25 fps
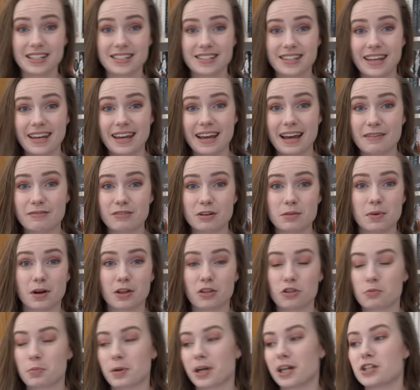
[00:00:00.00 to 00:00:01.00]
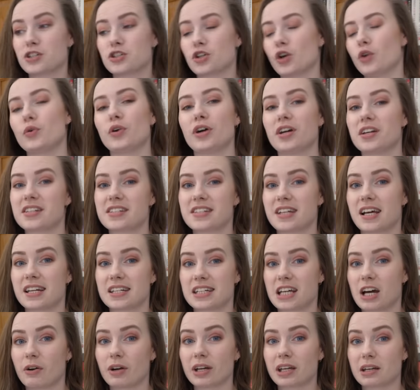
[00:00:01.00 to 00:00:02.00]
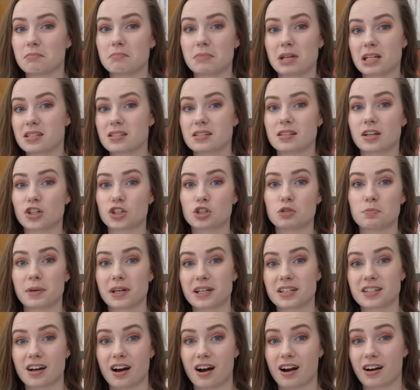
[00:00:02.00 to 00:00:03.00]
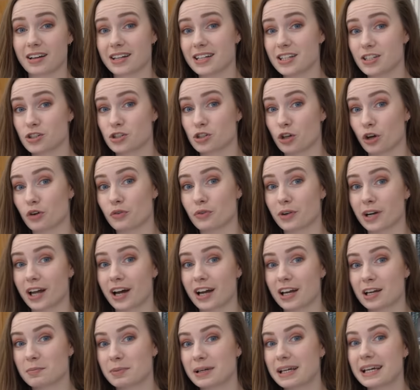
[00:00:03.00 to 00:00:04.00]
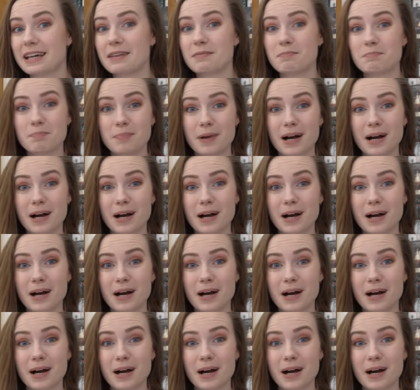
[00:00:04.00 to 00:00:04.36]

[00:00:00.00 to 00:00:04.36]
I say it every month, but I don't understand how I can miss such a big target so reliably.